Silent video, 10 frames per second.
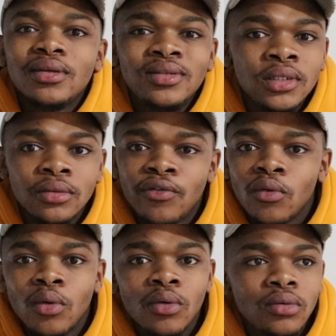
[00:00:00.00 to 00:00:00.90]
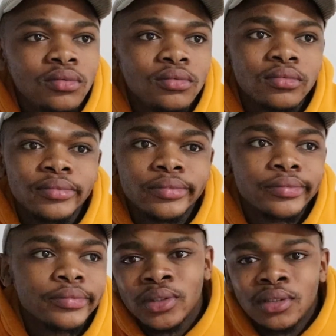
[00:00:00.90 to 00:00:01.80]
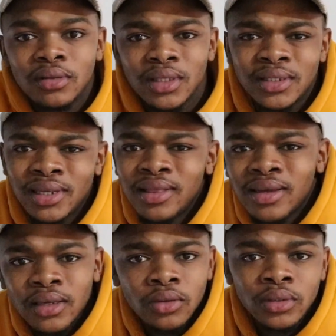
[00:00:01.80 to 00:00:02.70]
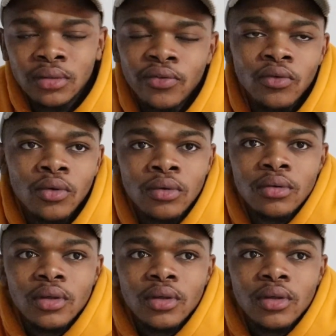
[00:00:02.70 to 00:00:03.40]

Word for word: Z4. Was it the Z3 or Z4?